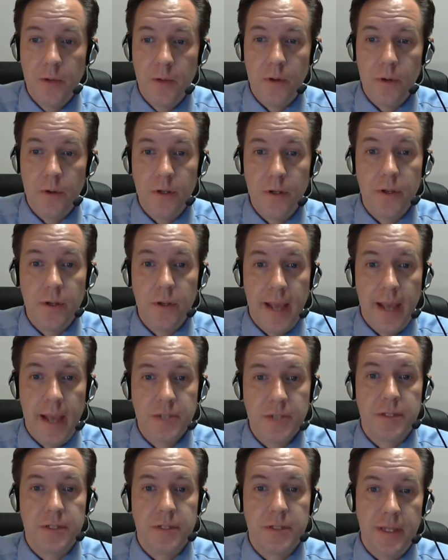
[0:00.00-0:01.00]
where you could
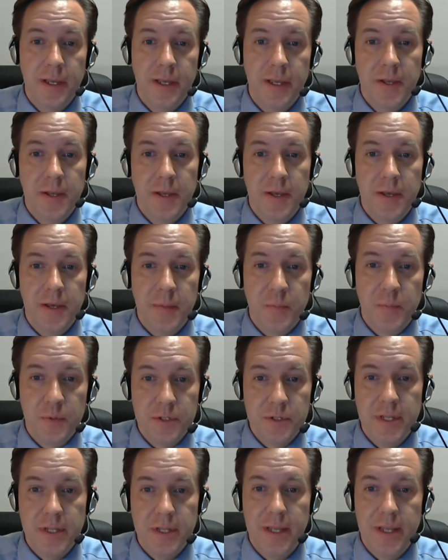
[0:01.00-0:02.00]
actually
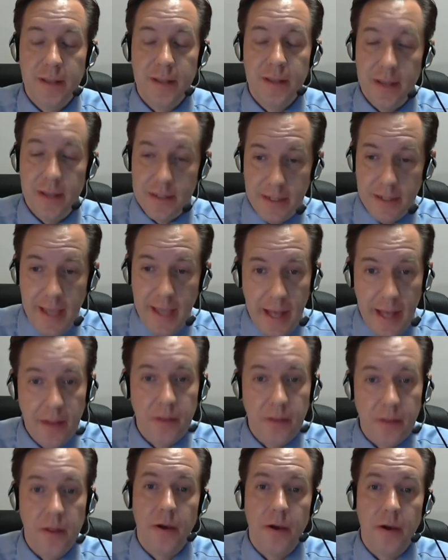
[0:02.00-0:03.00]
present as a
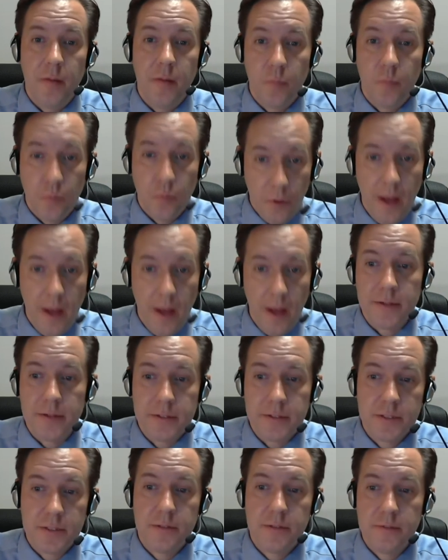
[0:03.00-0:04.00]
catalog
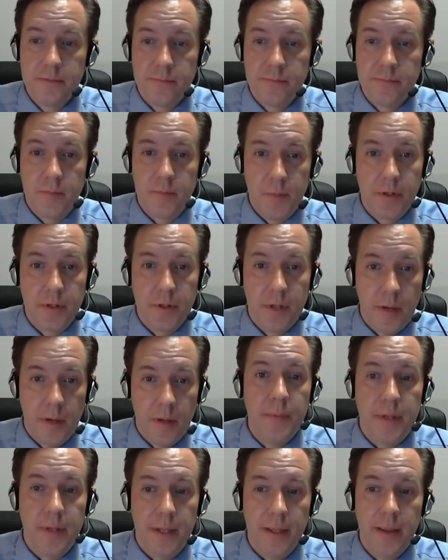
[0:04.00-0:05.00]
products from your
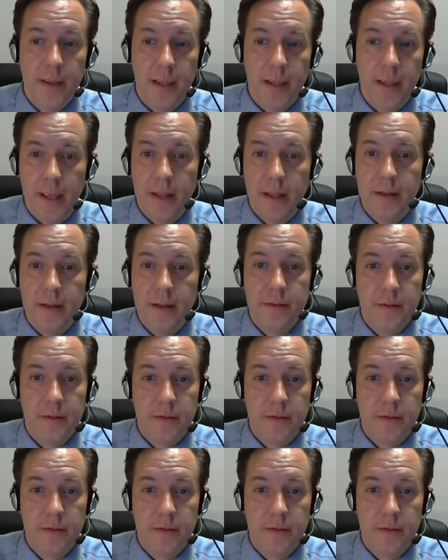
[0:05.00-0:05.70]
company, and